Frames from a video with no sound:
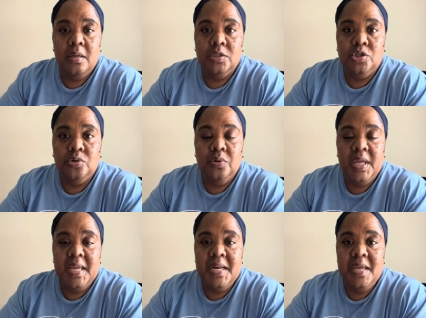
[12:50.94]
do
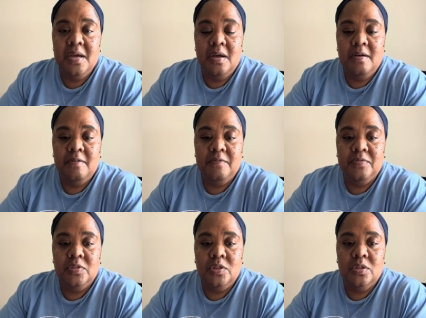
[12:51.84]
any of
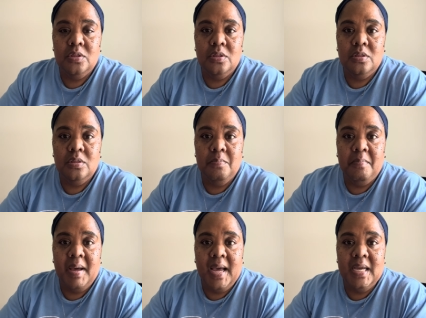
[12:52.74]

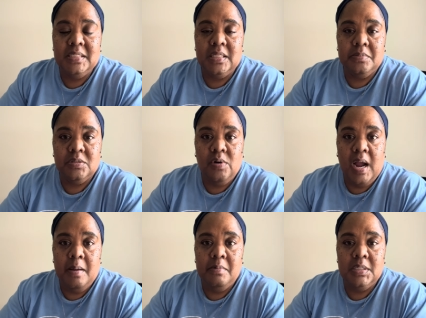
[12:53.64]
my
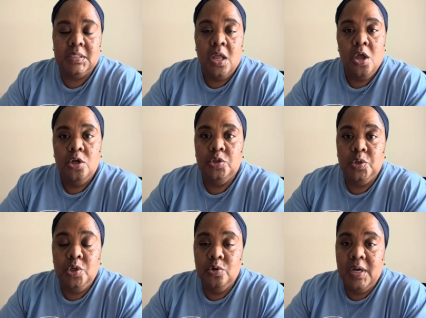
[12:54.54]
subscribers, do
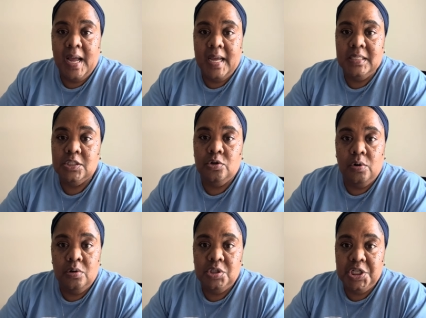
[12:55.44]
you guys
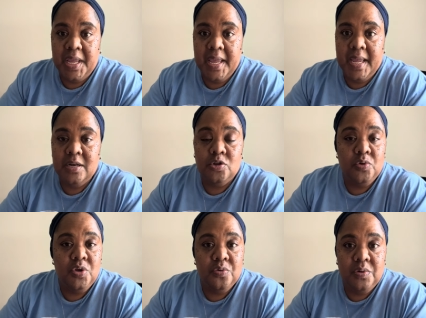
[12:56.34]
crochet? Do
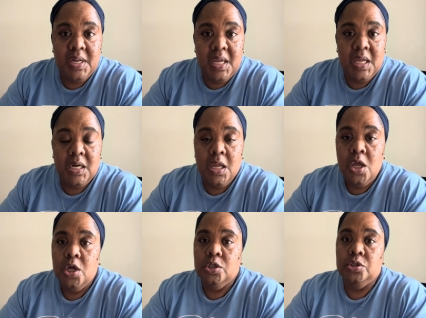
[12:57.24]
you knit?
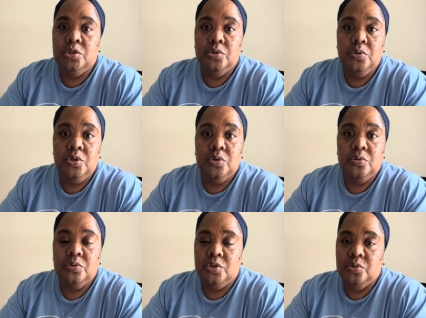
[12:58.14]
Do
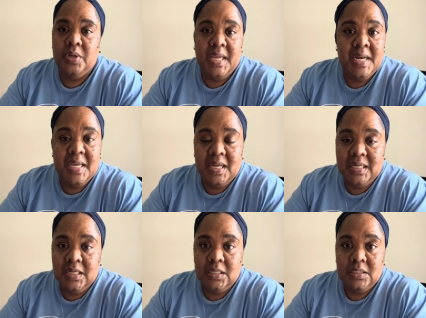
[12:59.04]
you do any
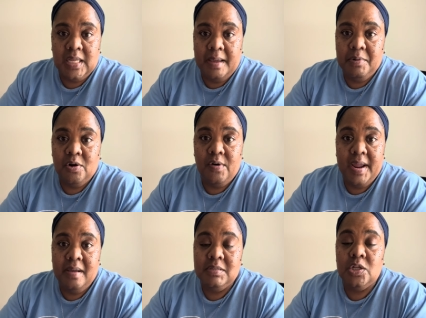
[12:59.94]
other type of
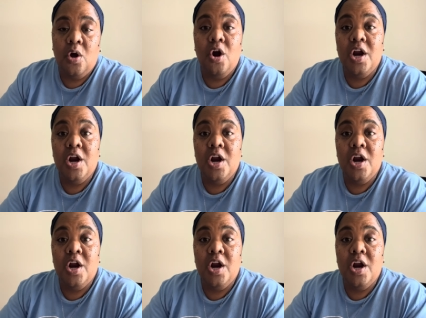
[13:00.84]
crafts? Are